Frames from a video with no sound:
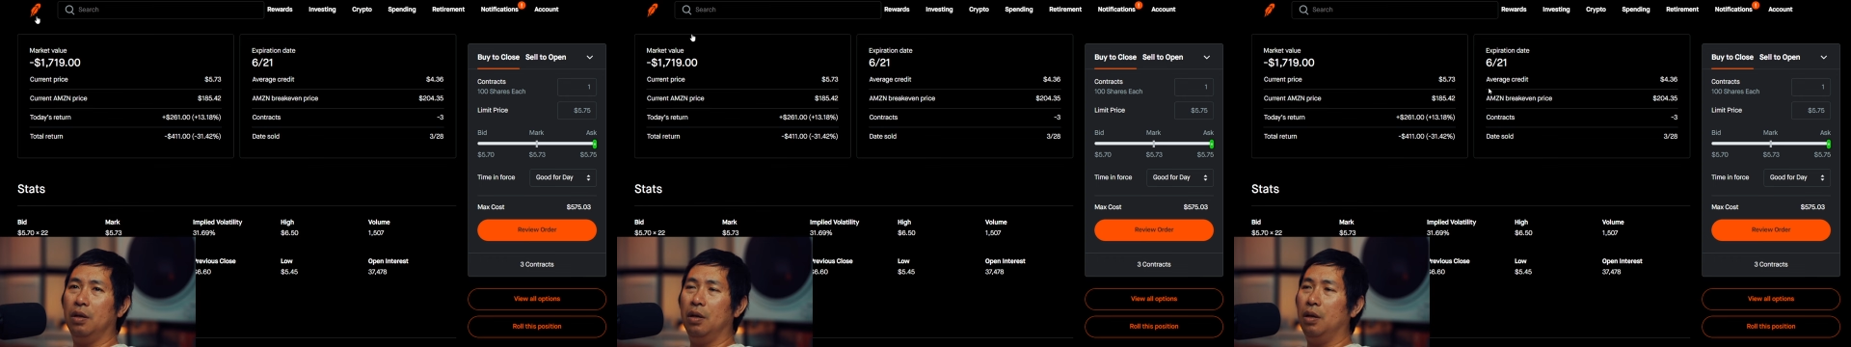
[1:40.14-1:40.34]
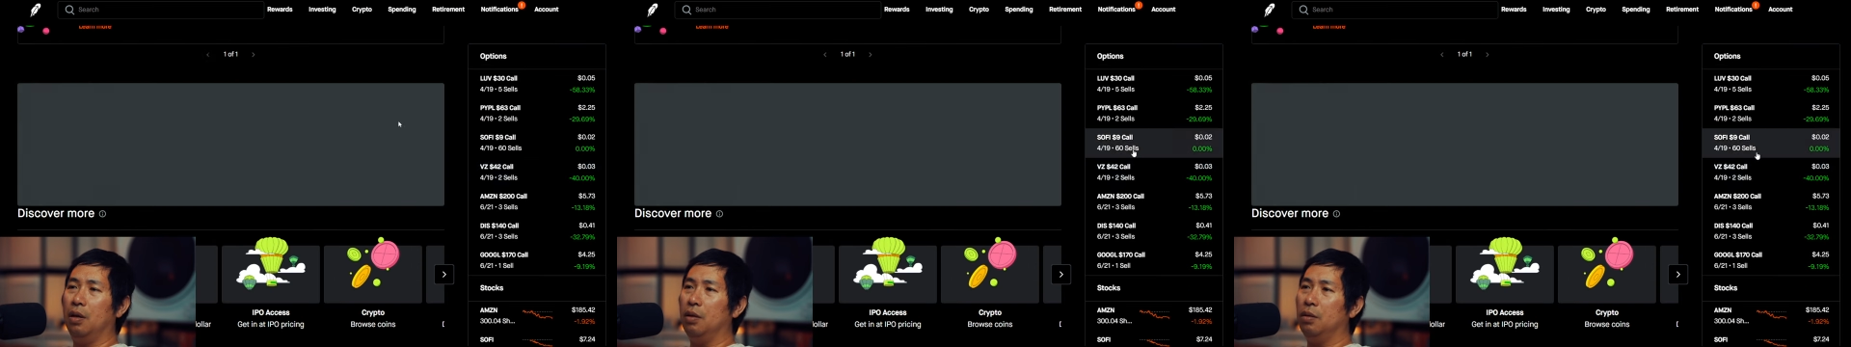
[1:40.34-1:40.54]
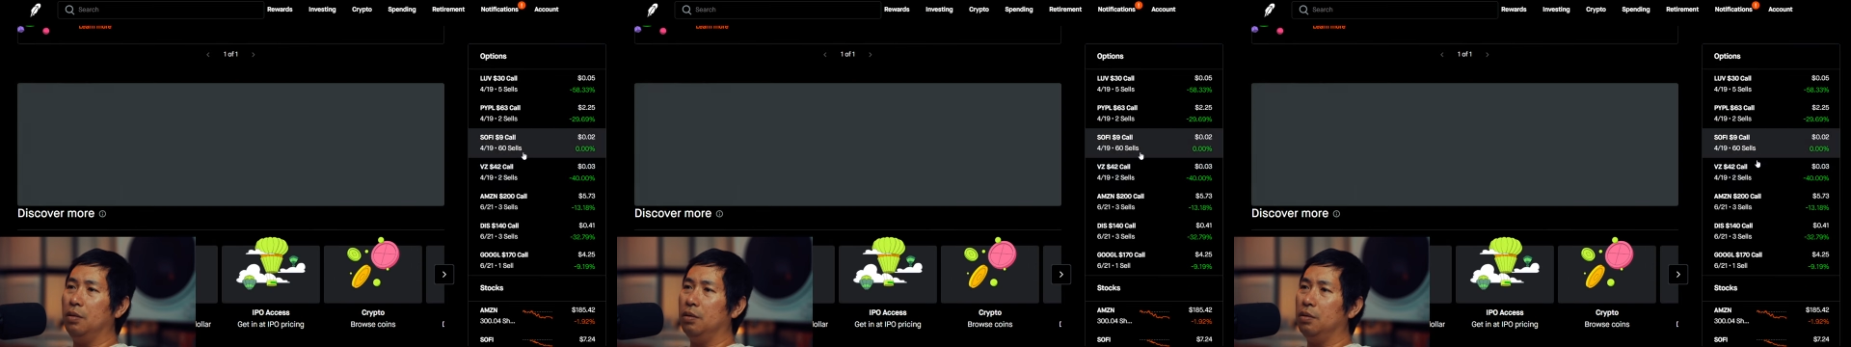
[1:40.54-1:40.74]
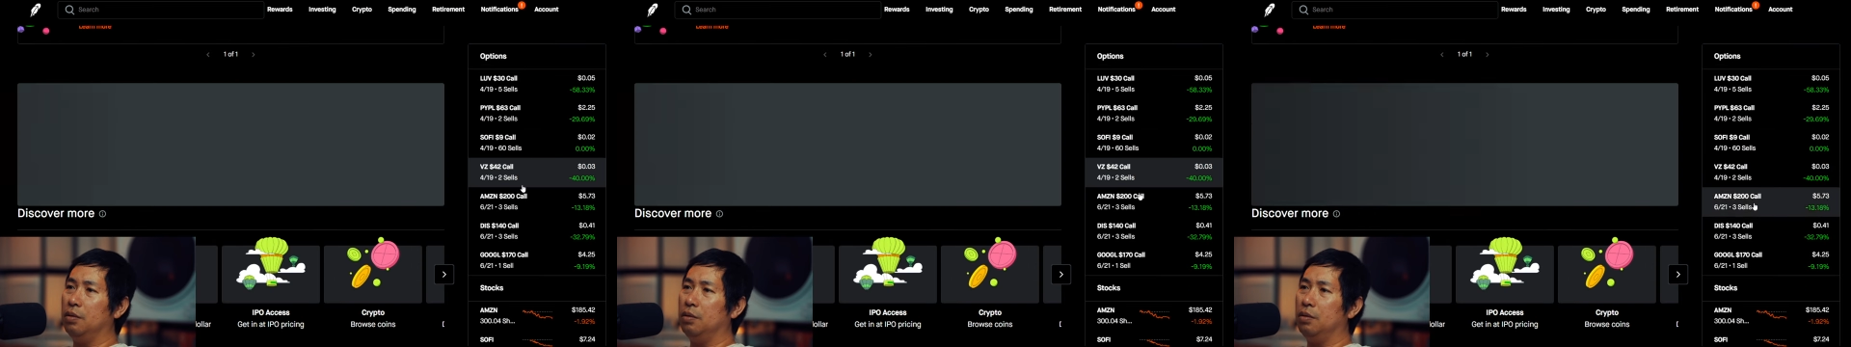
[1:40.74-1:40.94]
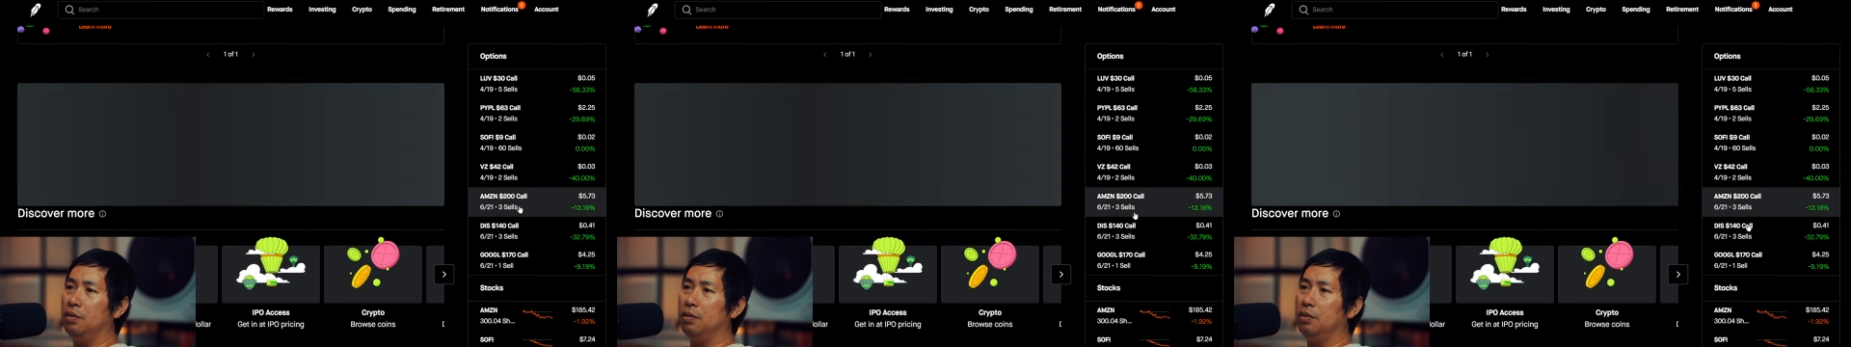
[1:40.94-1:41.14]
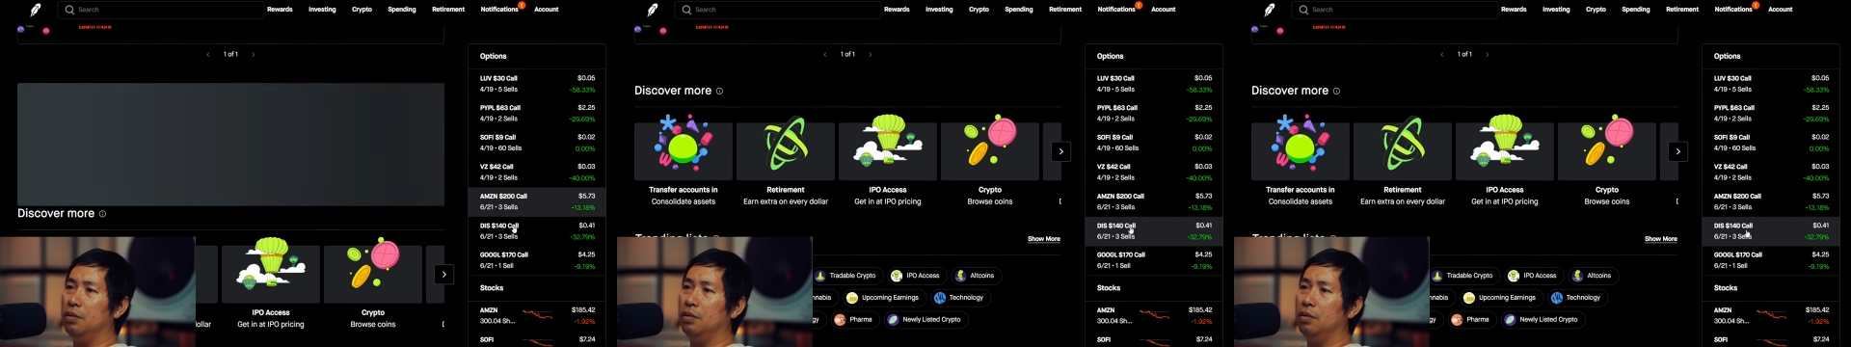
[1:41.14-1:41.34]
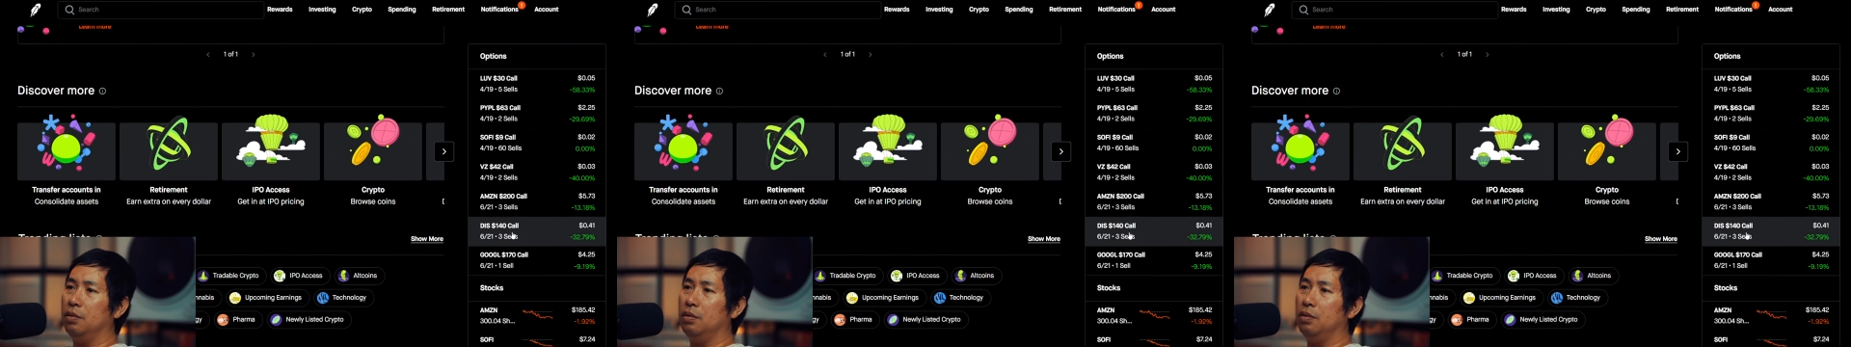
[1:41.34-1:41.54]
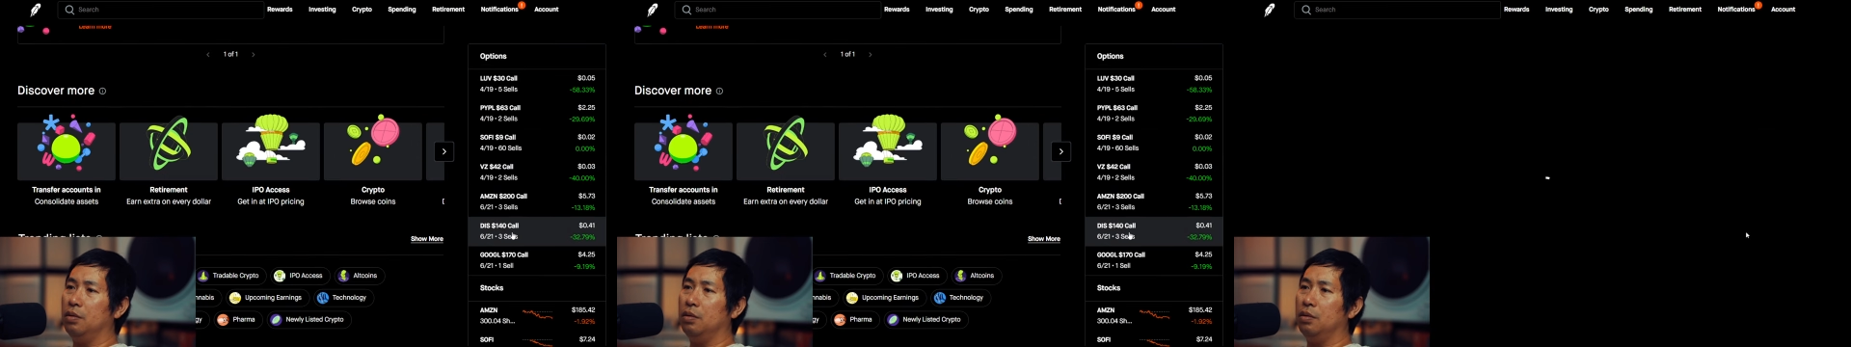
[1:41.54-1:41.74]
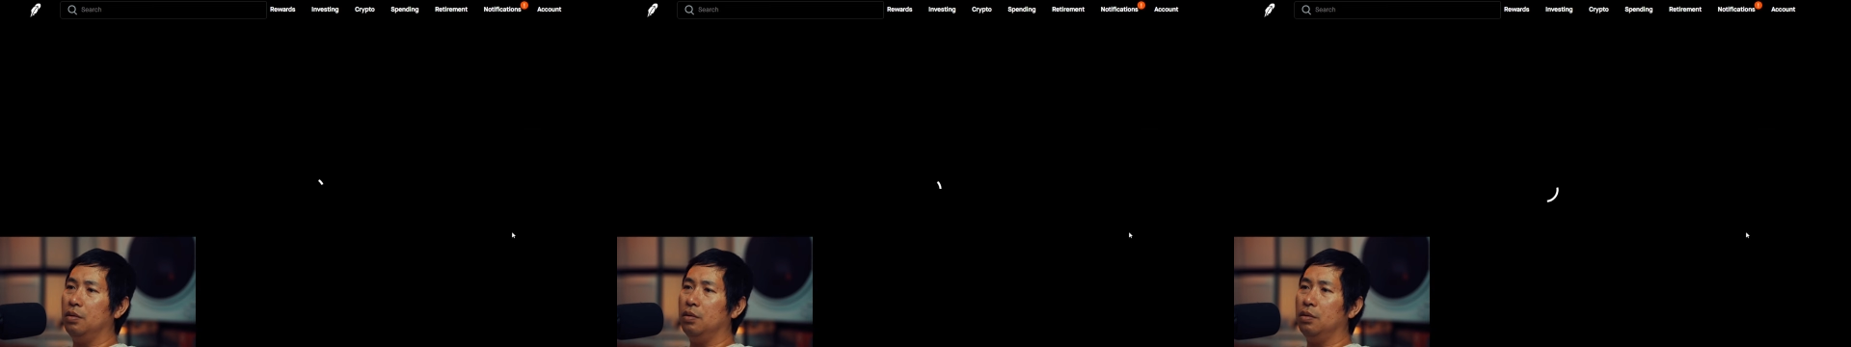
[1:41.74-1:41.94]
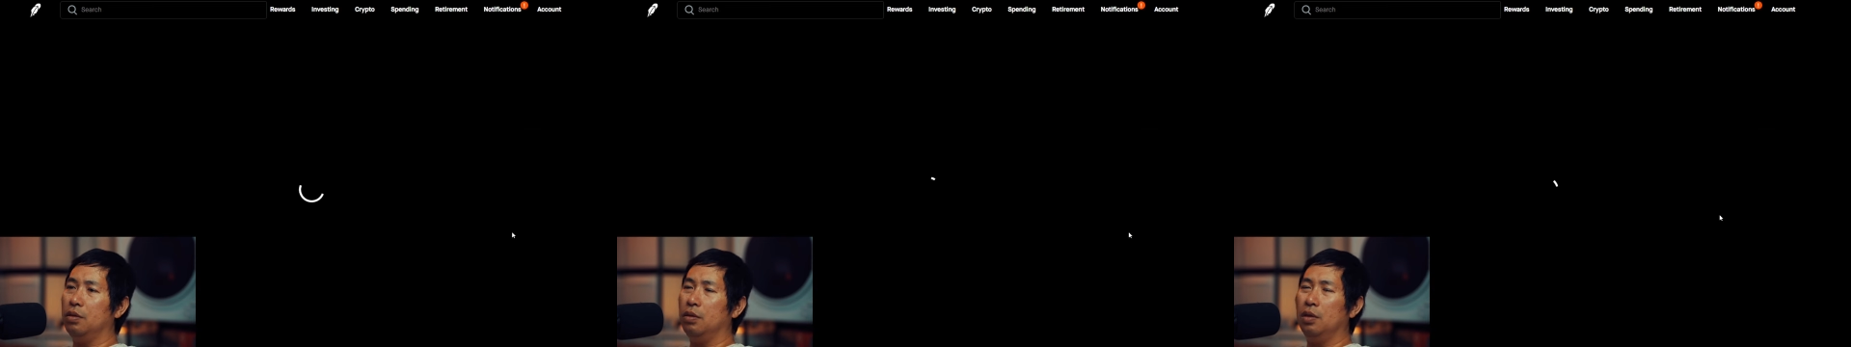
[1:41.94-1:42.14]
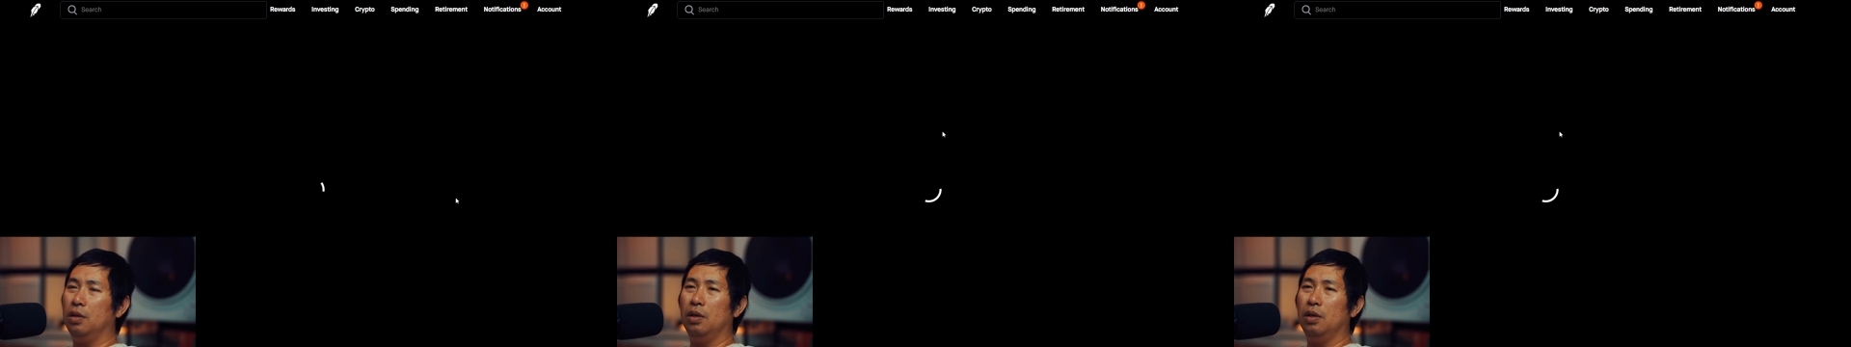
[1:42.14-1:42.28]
(no one is talking)